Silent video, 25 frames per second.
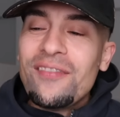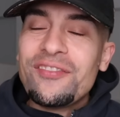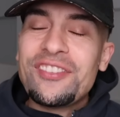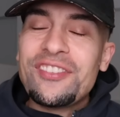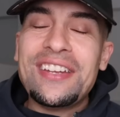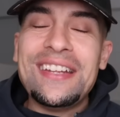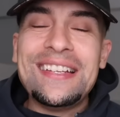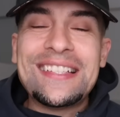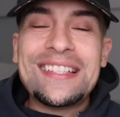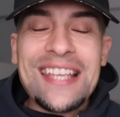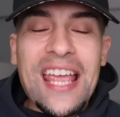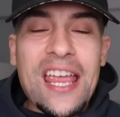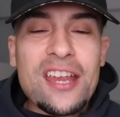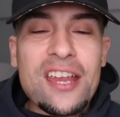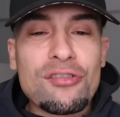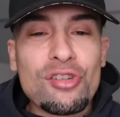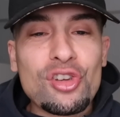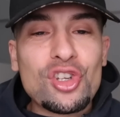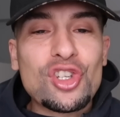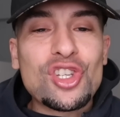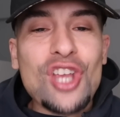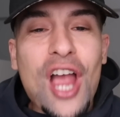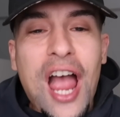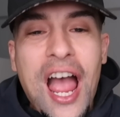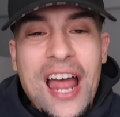Did he say
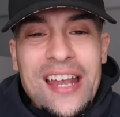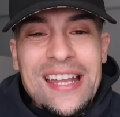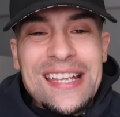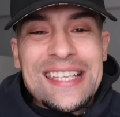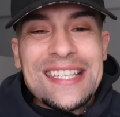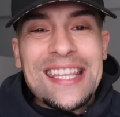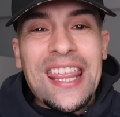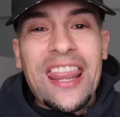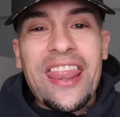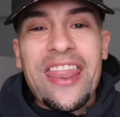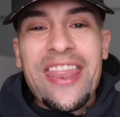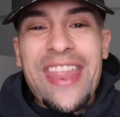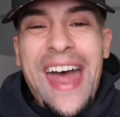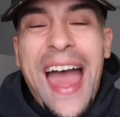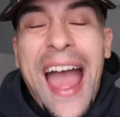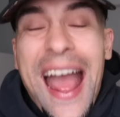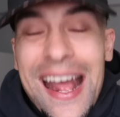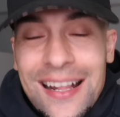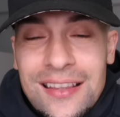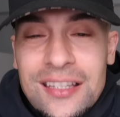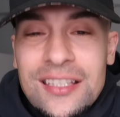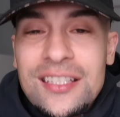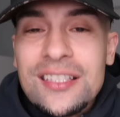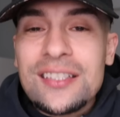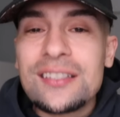ChriseanRock is
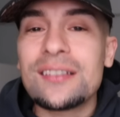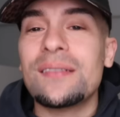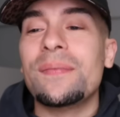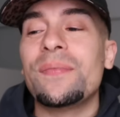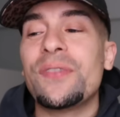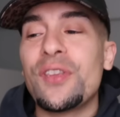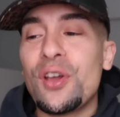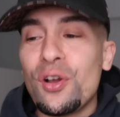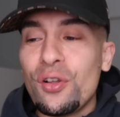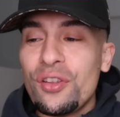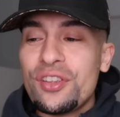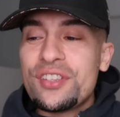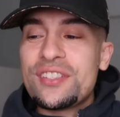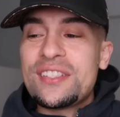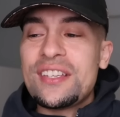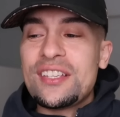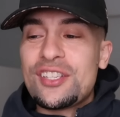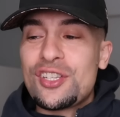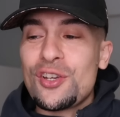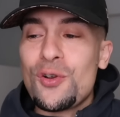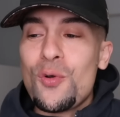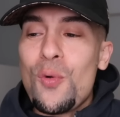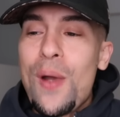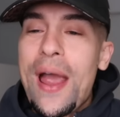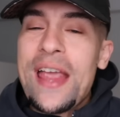that? Oh, the
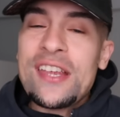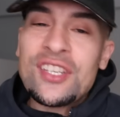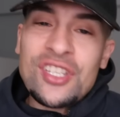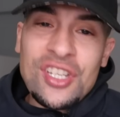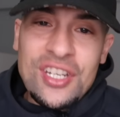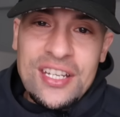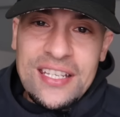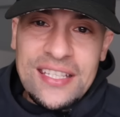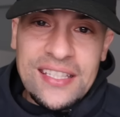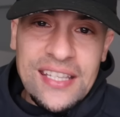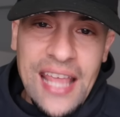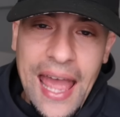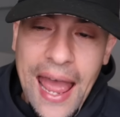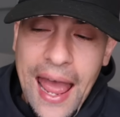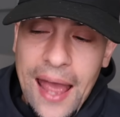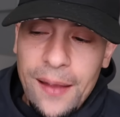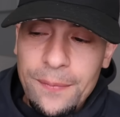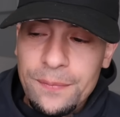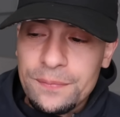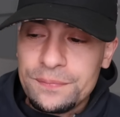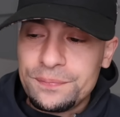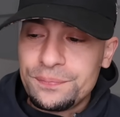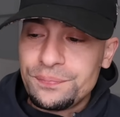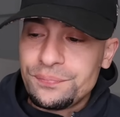situation is that.